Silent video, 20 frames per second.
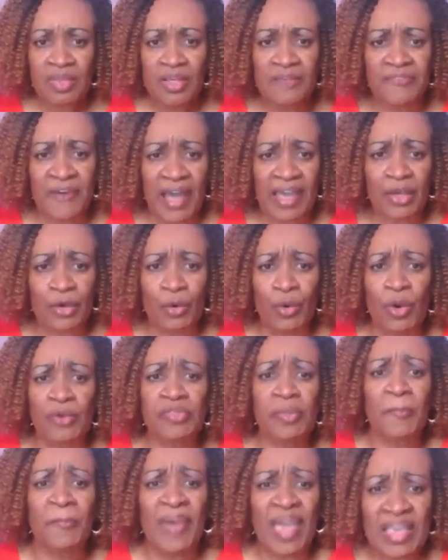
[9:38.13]
FICO
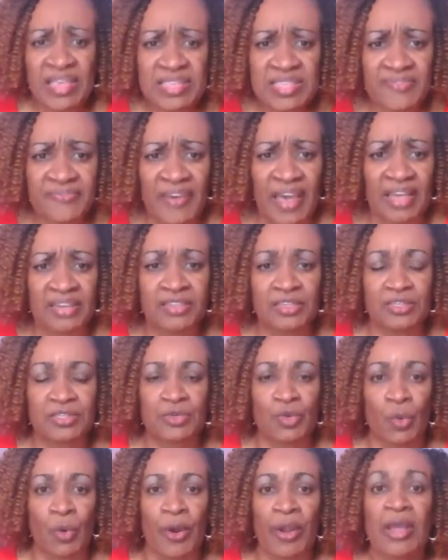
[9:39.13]
or the base
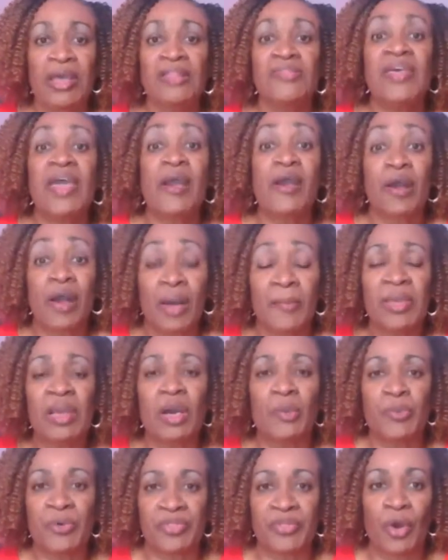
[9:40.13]
VantageScore. They're
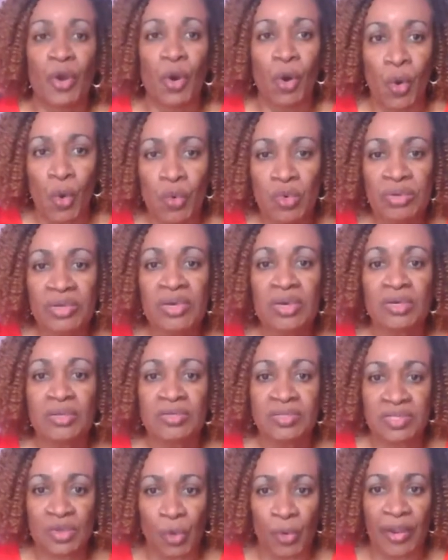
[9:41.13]
coming up with their own
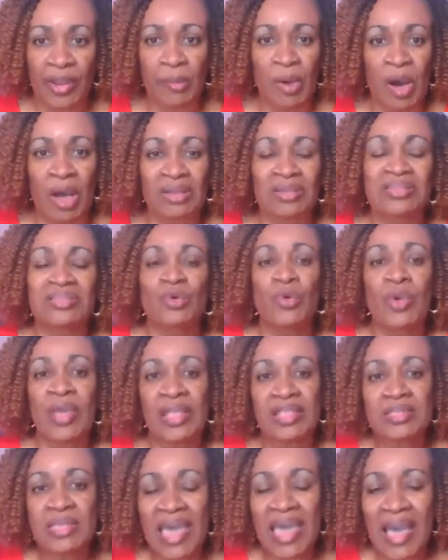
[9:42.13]
scoring model. So
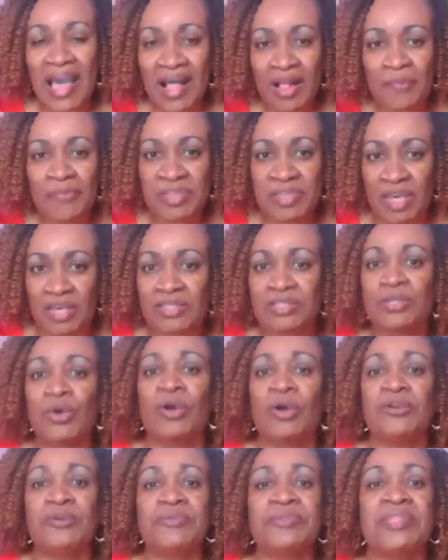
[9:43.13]
it helps us
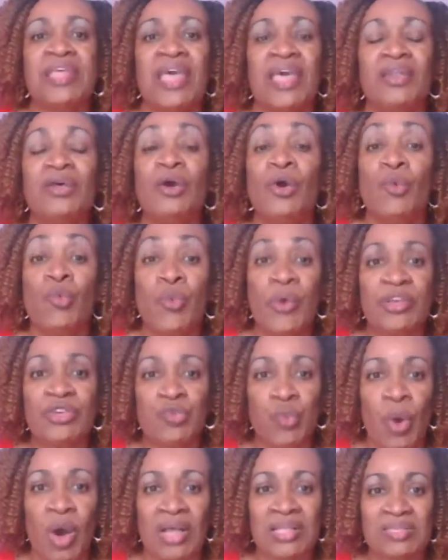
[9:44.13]
to understand
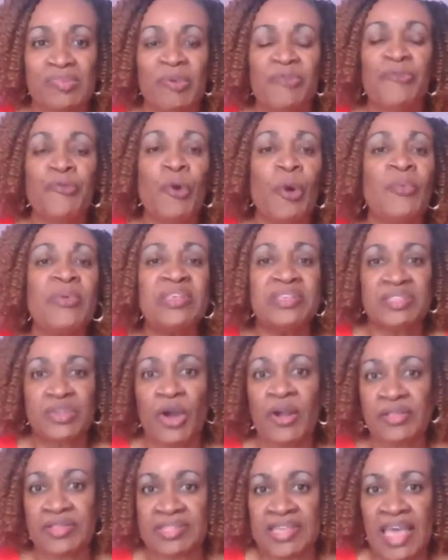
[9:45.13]
which ones, before we
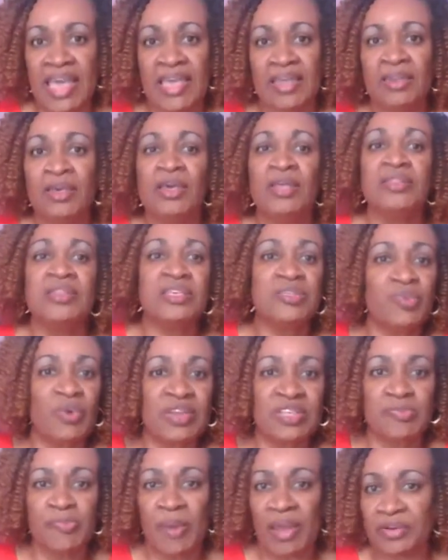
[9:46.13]
start saying this
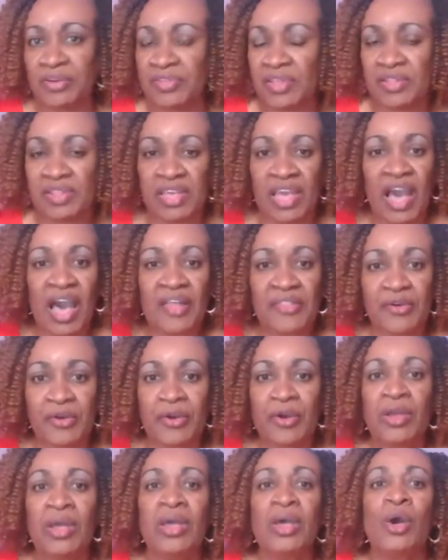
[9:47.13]
one is better than the
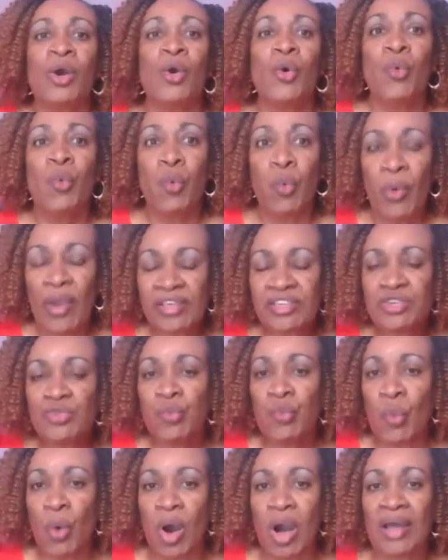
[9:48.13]
other,
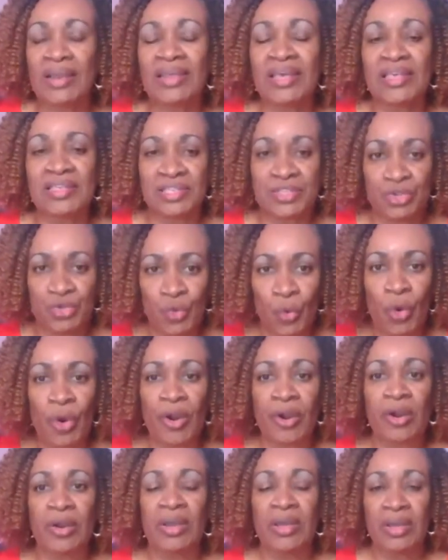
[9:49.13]
which one is
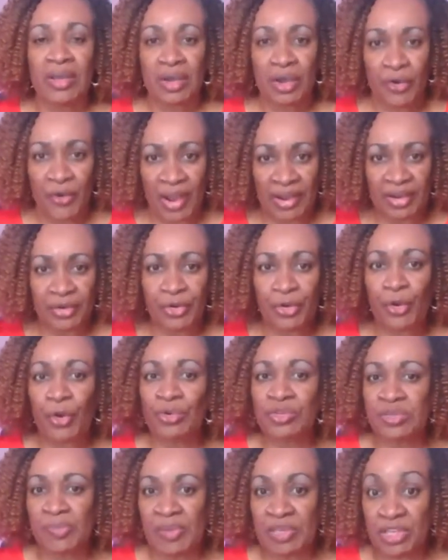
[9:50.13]
your creditor
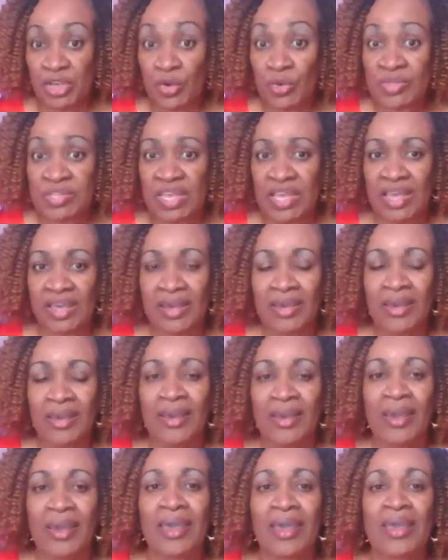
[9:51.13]
going to be using
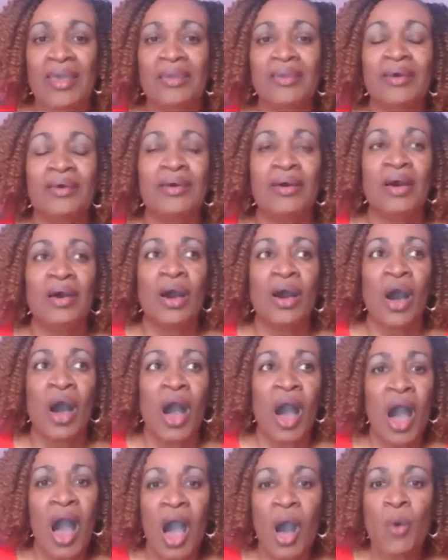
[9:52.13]
and
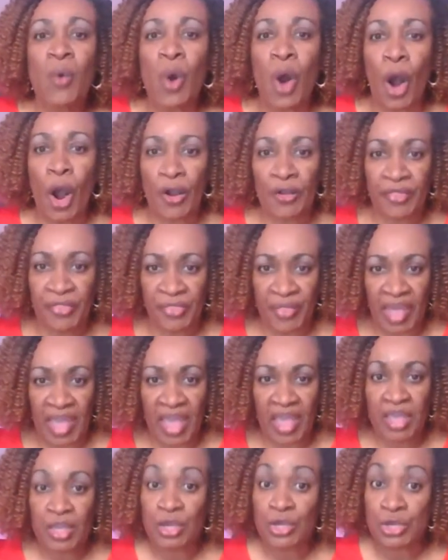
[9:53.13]
how are
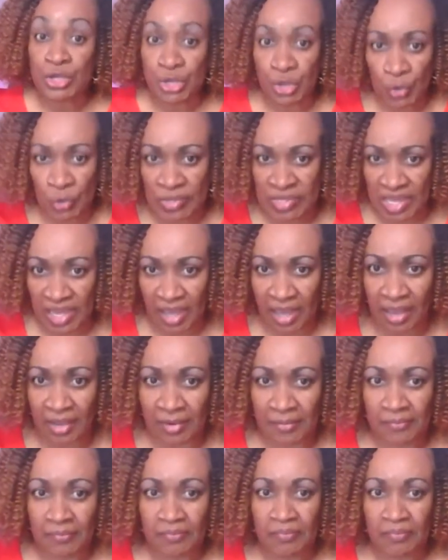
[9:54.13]
they using it?